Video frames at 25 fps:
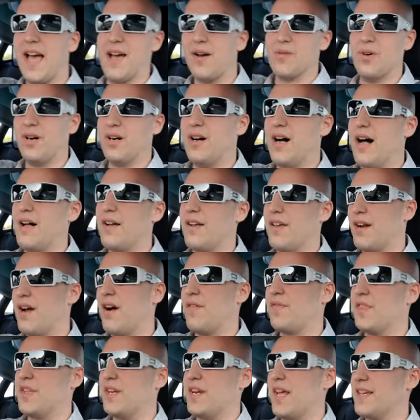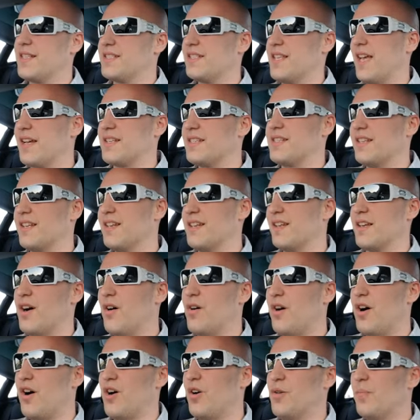that. Well, I'll get off the next exit and
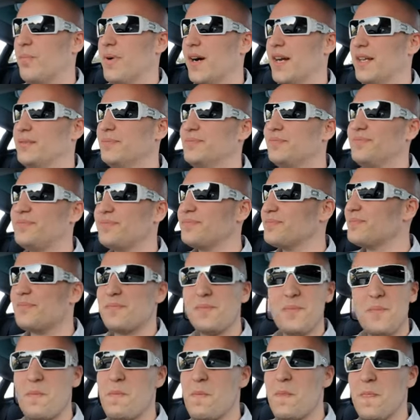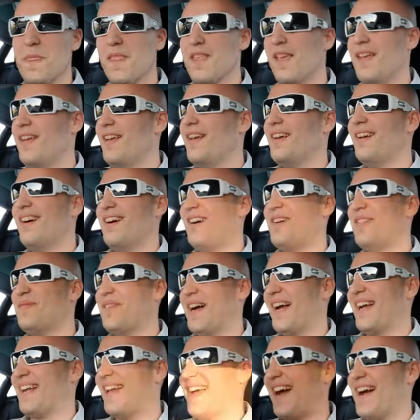go home, but
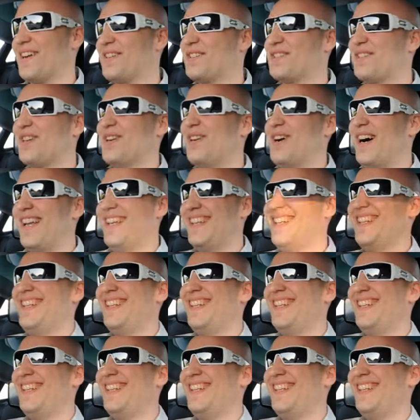oh my gosh. So,